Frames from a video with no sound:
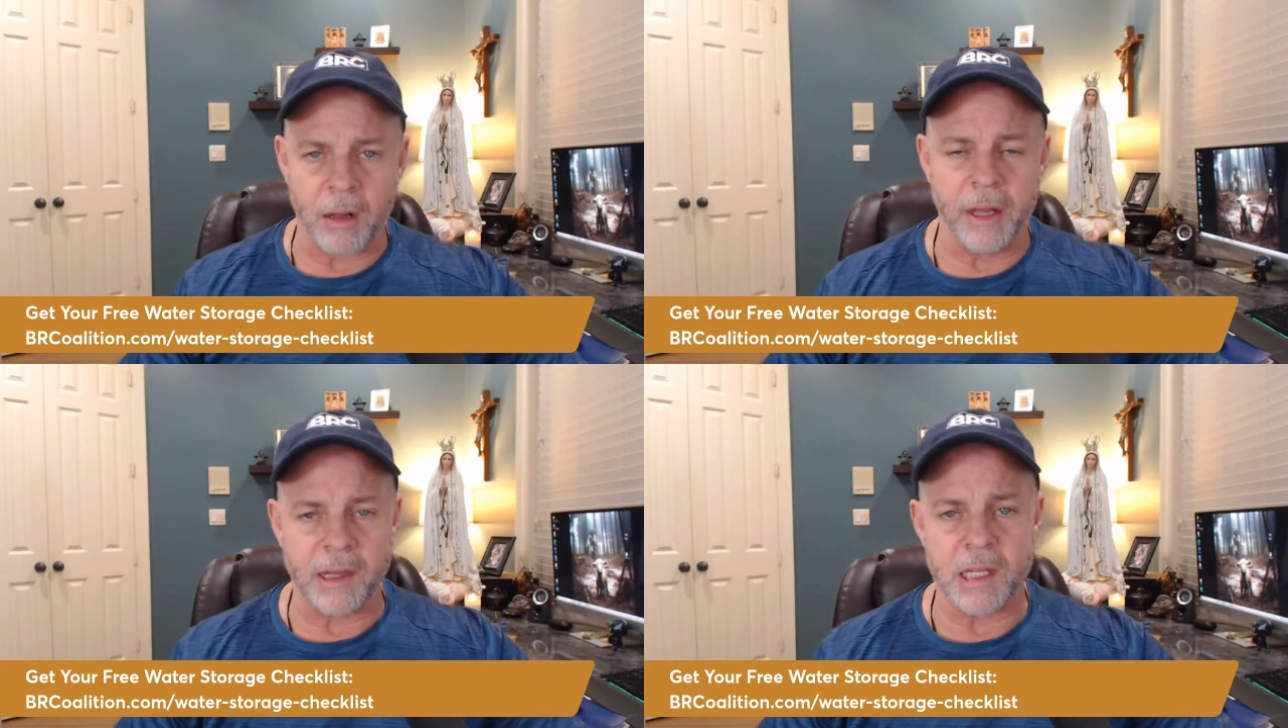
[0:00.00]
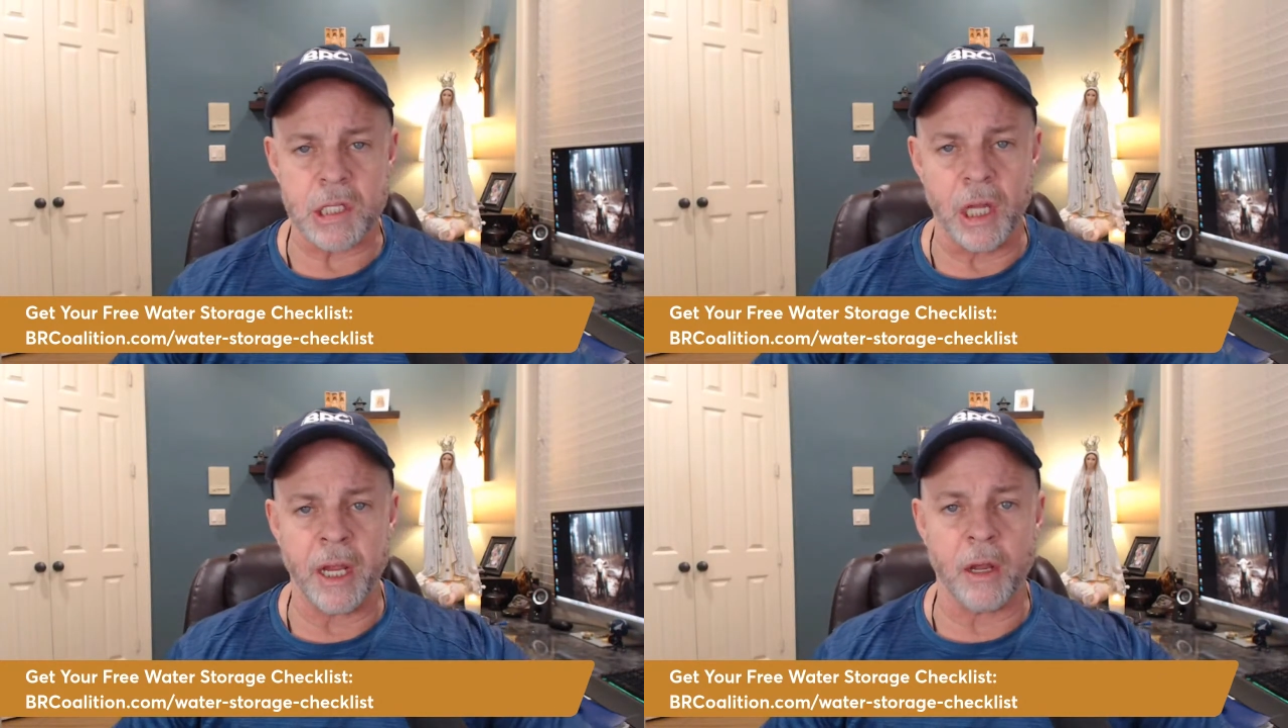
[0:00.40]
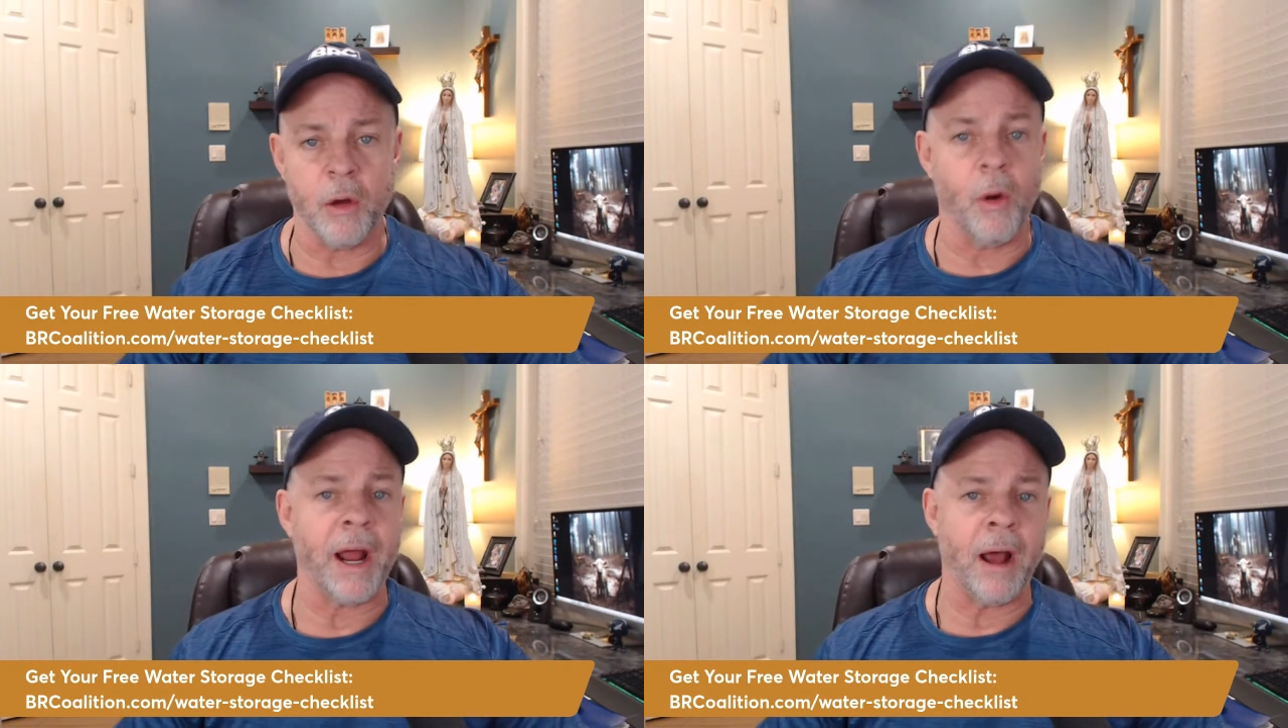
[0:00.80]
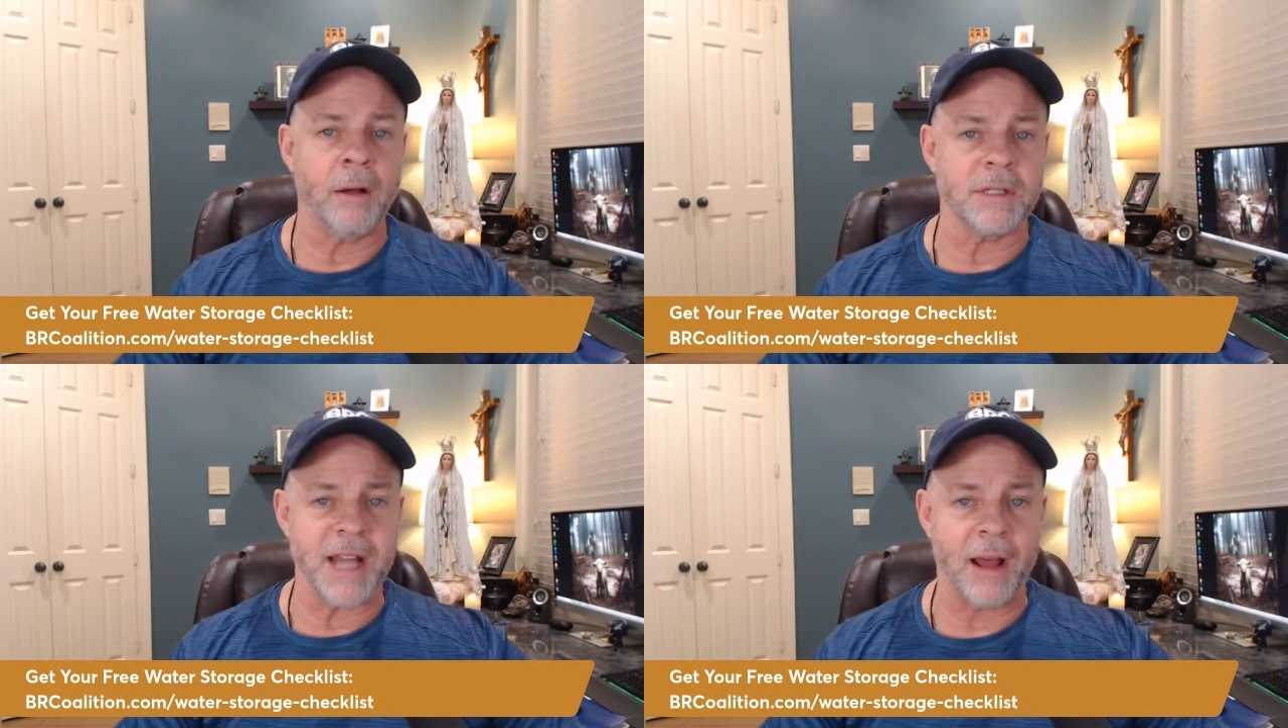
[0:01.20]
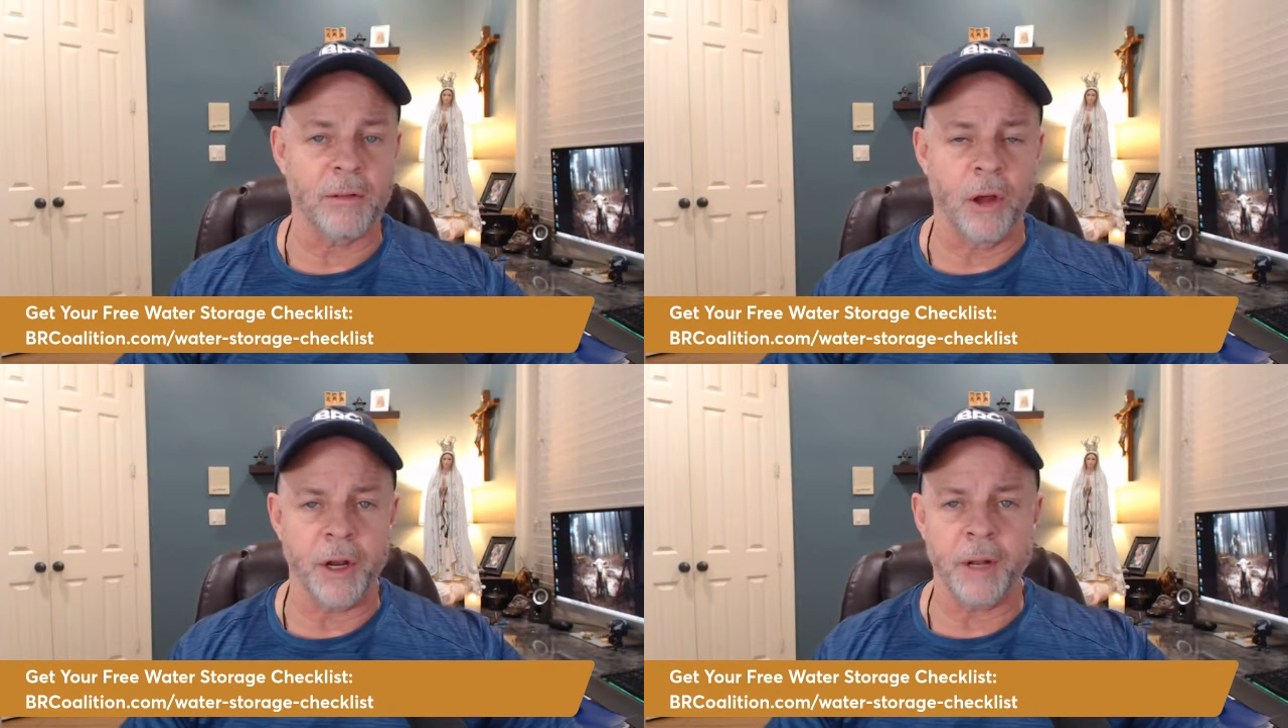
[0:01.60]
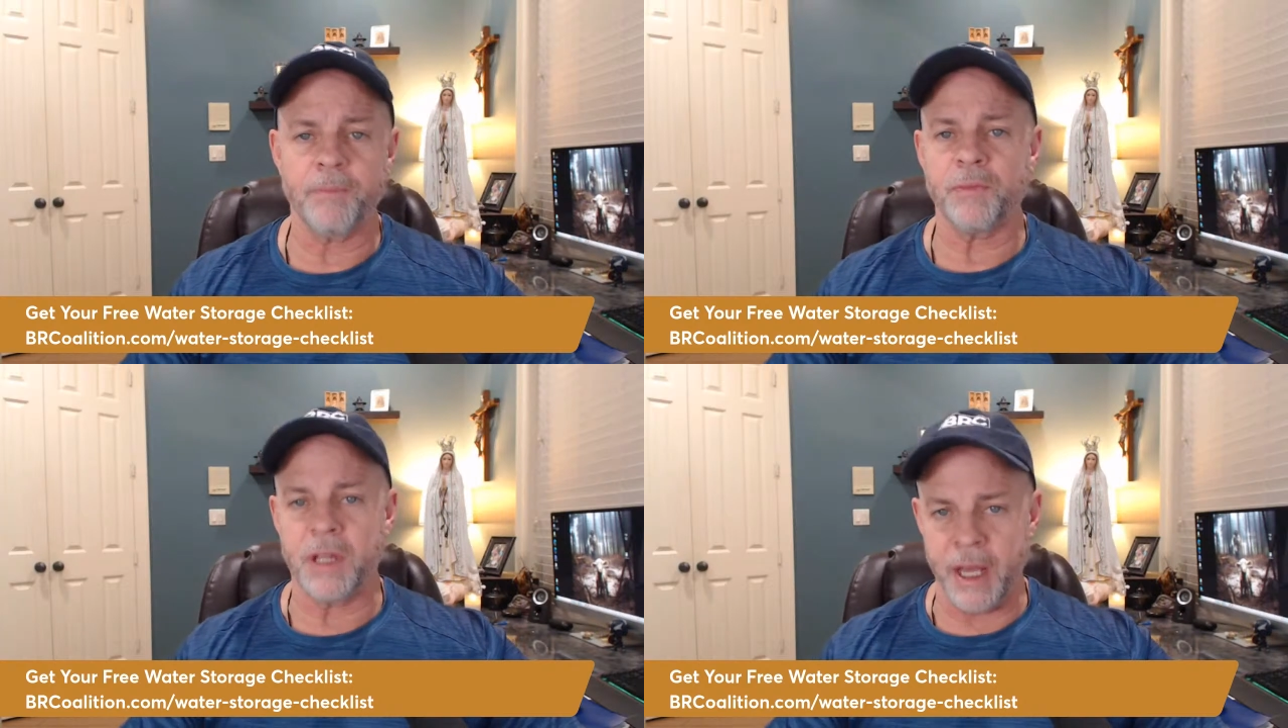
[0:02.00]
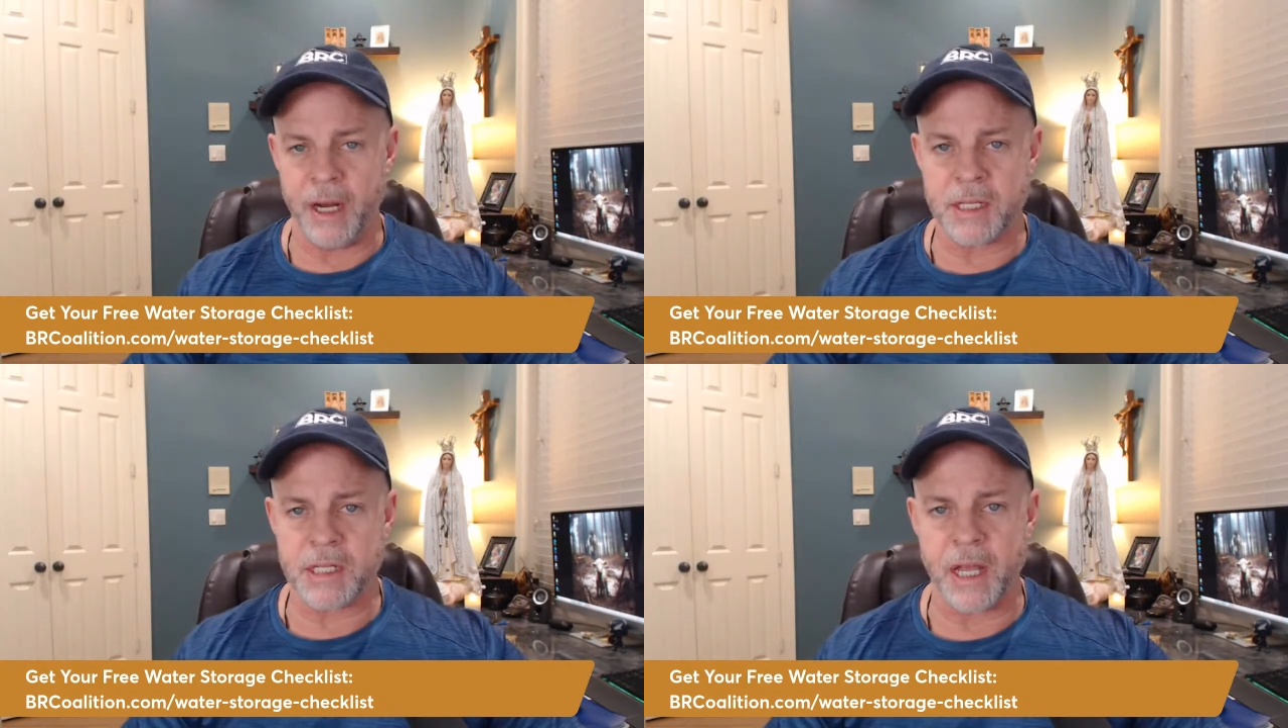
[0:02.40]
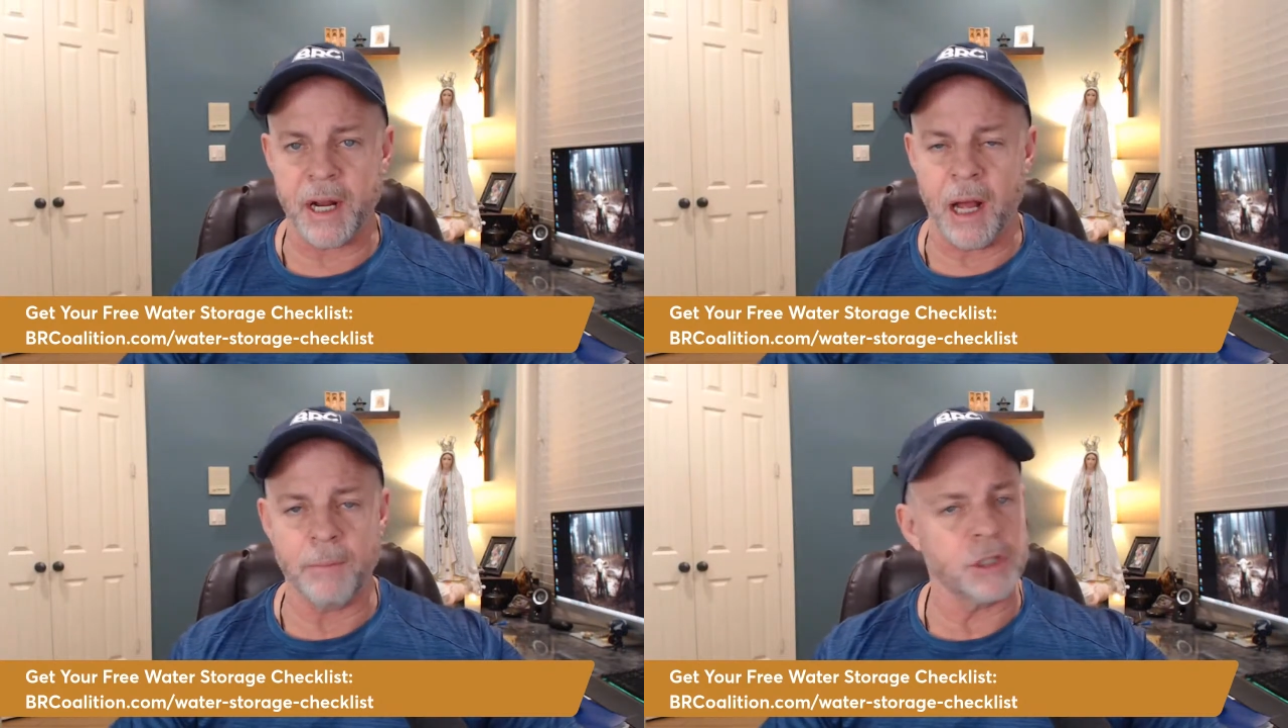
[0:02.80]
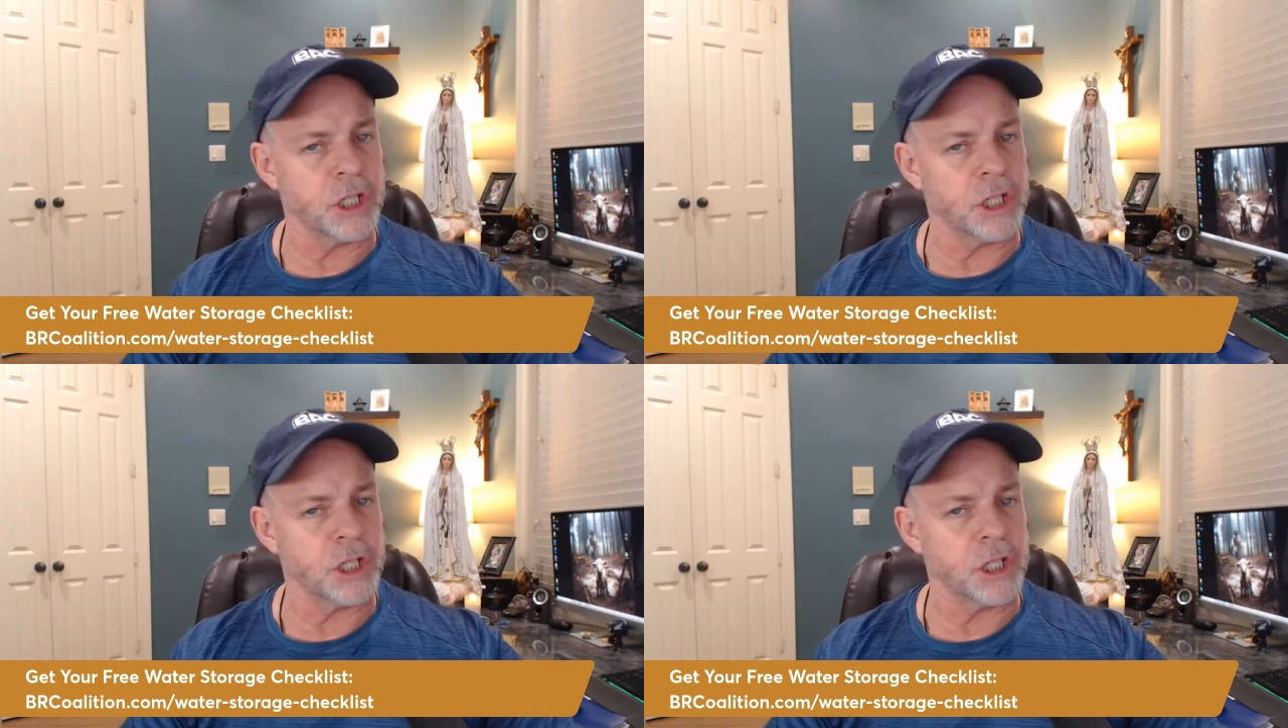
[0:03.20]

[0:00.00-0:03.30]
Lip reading: click this link, go on out, download it, get it set up.